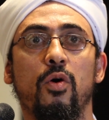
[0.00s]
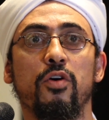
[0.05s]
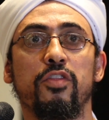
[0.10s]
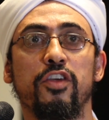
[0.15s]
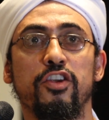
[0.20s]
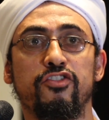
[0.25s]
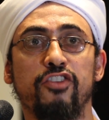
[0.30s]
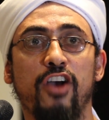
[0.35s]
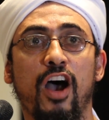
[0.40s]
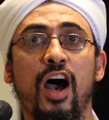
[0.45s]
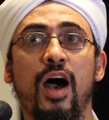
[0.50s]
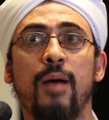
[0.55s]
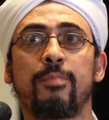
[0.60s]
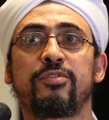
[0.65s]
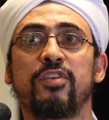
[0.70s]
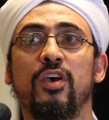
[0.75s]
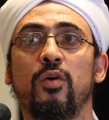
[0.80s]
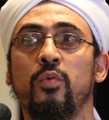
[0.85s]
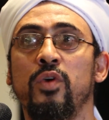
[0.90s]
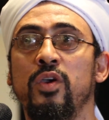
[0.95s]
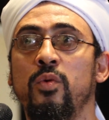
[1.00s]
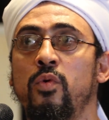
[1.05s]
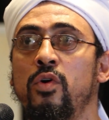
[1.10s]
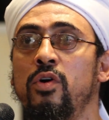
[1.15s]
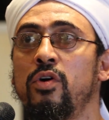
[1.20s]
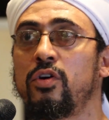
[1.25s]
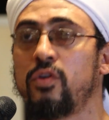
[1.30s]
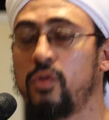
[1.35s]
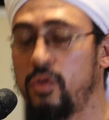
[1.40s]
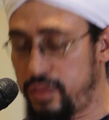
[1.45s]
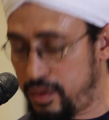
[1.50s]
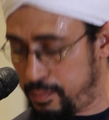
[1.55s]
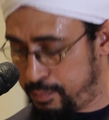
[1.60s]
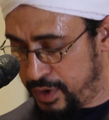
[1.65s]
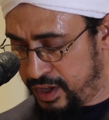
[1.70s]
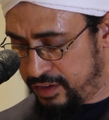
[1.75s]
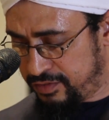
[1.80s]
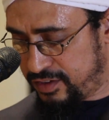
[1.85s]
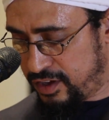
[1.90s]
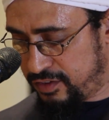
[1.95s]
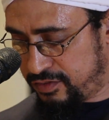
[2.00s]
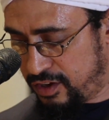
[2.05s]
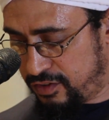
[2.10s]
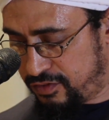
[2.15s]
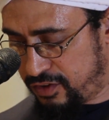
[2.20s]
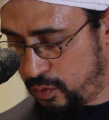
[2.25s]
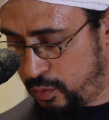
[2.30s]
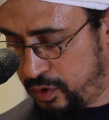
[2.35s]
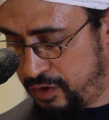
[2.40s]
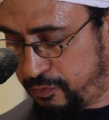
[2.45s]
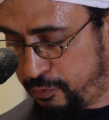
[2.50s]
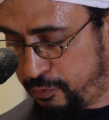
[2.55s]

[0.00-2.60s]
or the jobs that we work, or the businesses that we